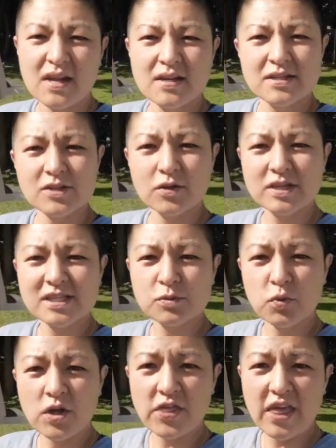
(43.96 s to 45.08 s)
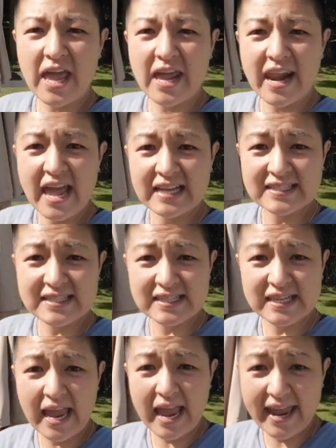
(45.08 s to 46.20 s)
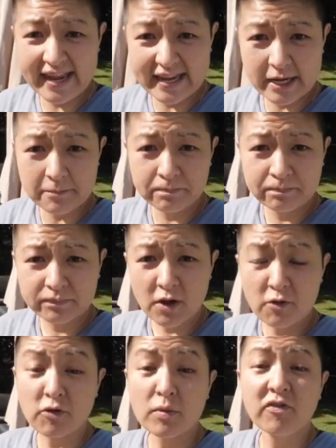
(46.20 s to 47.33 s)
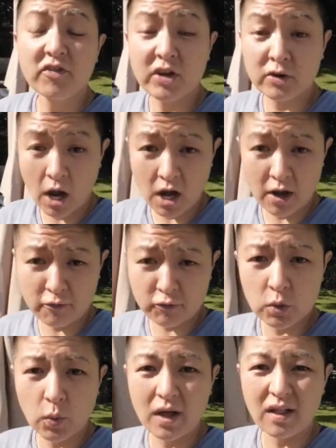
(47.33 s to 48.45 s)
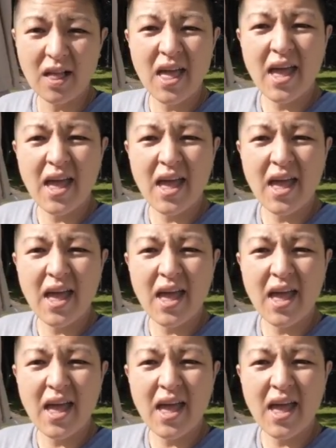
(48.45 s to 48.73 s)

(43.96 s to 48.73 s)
So this is with an ND8 from Freewell,